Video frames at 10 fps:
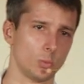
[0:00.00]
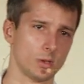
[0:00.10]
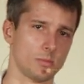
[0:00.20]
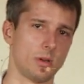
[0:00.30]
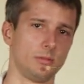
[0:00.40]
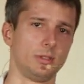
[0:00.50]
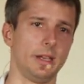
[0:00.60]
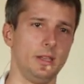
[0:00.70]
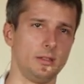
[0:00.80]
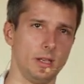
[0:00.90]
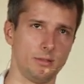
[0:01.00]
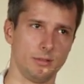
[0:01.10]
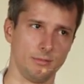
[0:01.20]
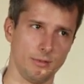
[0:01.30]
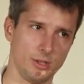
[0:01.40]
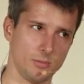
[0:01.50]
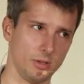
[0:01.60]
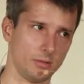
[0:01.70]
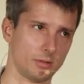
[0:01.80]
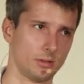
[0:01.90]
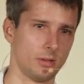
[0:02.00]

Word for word: was about data enrichment.